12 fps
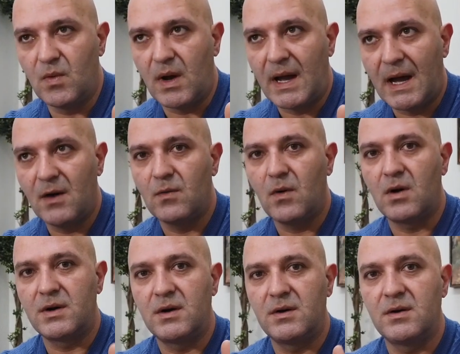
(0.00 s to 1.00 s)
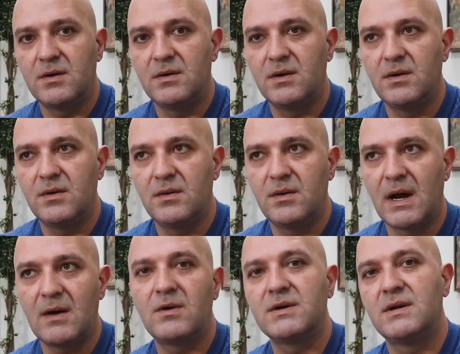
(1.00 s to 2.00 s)
how are
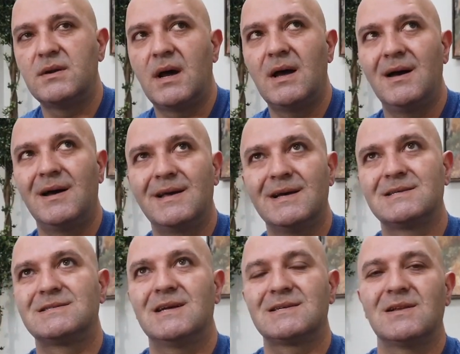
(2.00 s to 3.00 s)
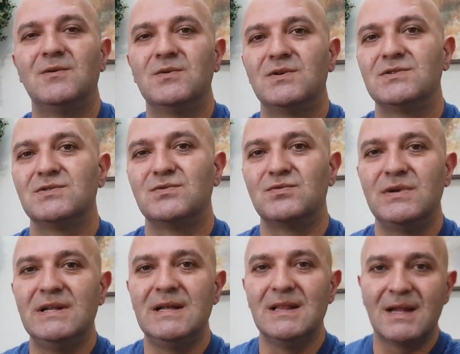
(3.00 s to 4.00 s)
I guess Tesla owners
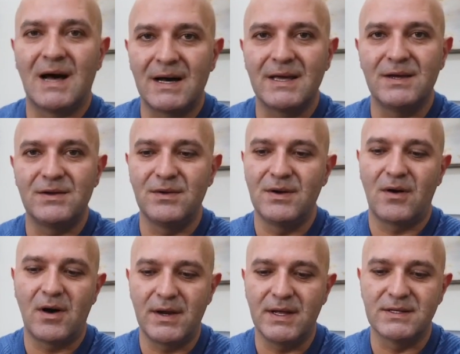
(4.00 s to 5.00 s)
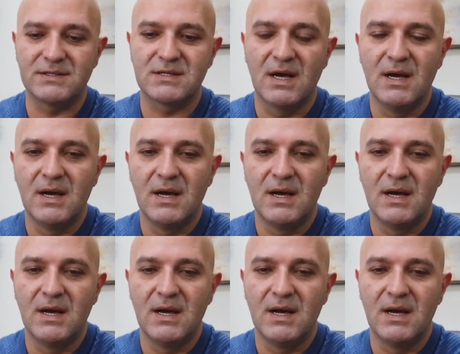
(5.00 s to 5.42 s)
really lying to their audience?